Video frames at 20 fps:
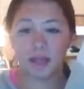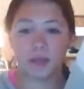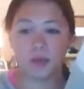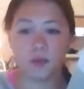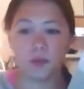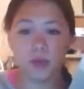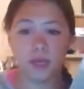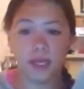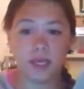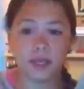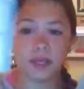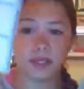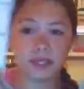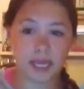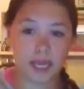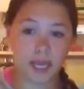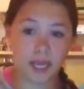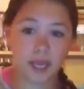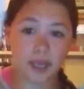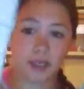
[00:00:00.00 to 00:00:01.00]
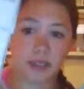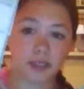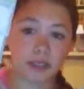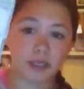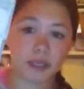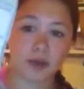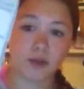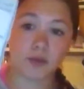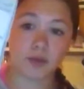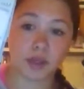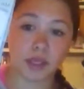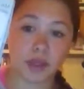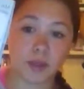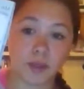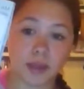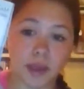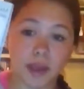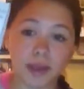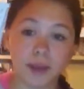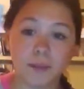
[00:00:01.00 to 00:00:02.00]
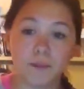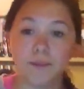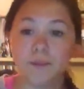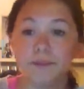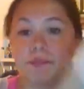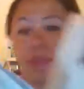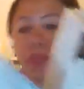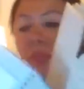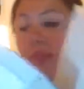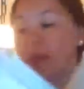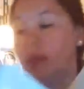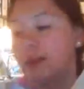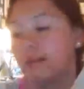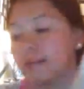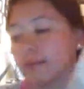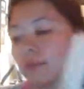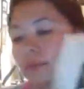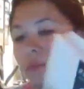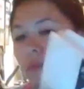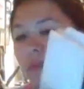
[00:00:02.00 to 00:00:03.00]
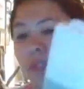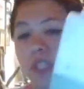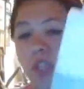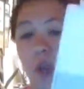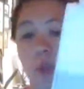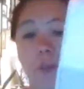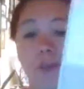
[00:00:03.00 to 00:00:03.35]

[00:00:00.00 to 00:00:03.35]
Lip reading: the weekday and stuff really big. So